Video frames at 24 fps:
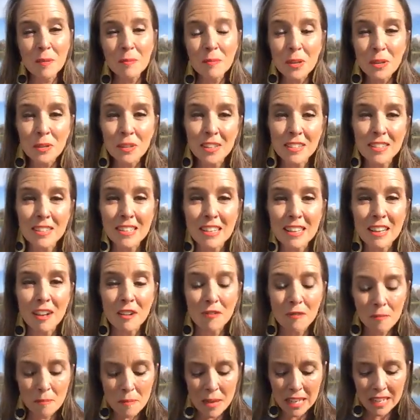community
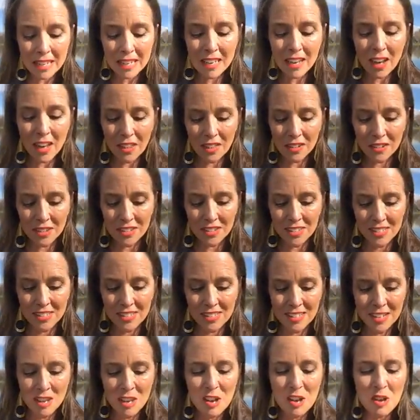of many
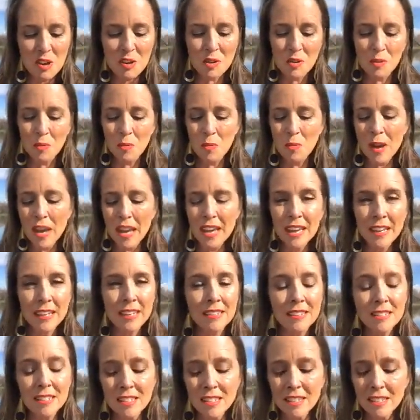others who
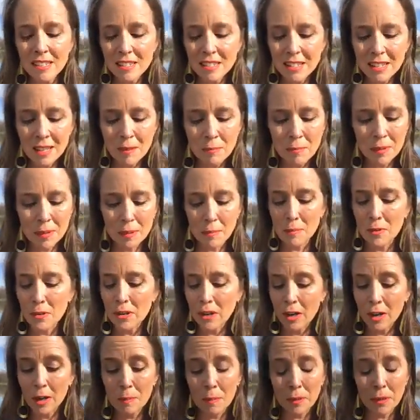wade into the deep and
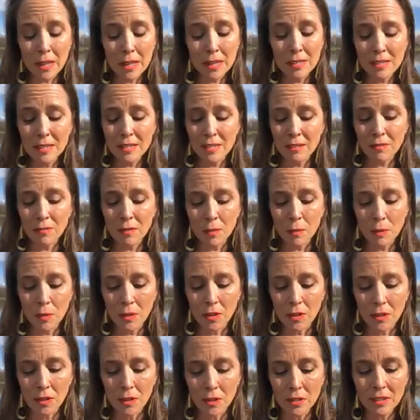dark places of the
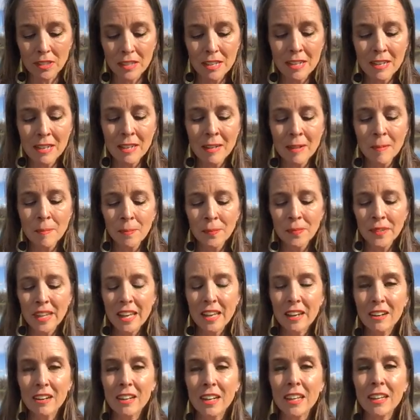world,
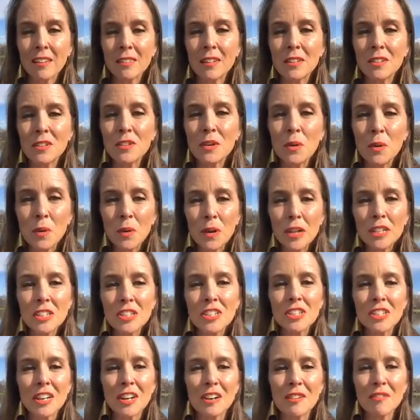carrying the
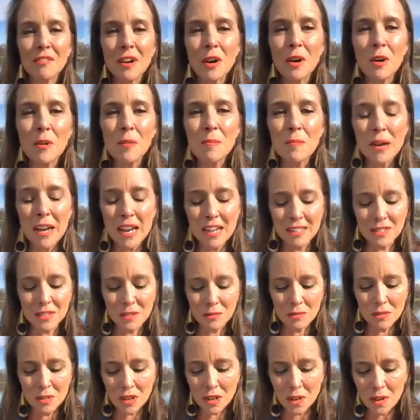torch of hope as
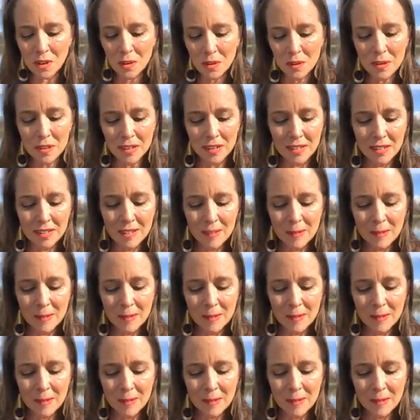you go.